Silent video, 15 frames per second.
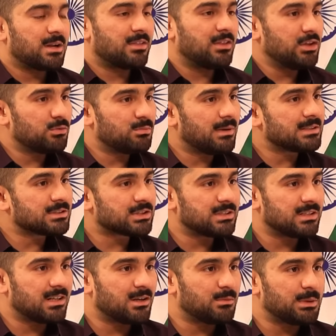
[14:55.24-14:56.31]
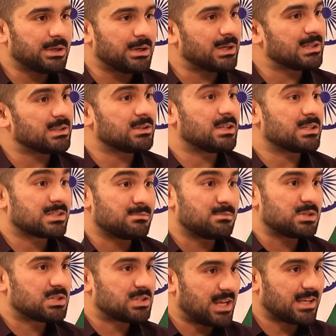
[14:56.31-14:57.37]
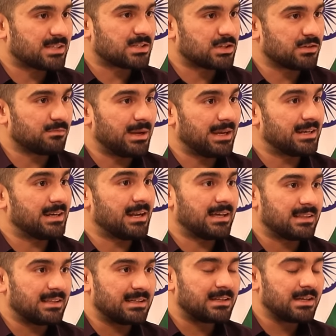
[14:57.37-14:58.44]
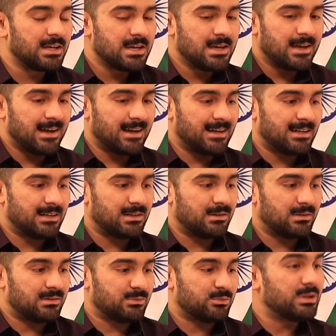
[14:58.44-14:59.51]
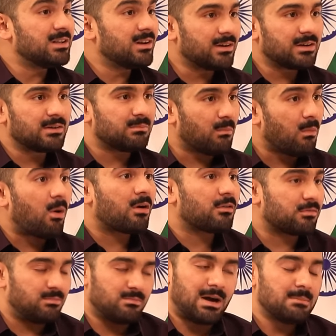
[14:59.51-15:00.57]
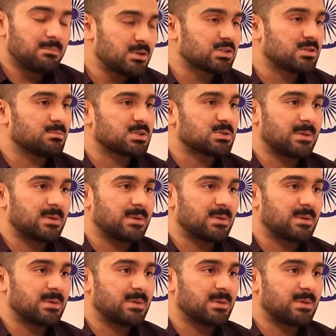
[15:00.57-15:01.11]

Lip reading: But I think you mentioned a little bit earlier that there's some mistakes that you've made. And I think we learn more, my personal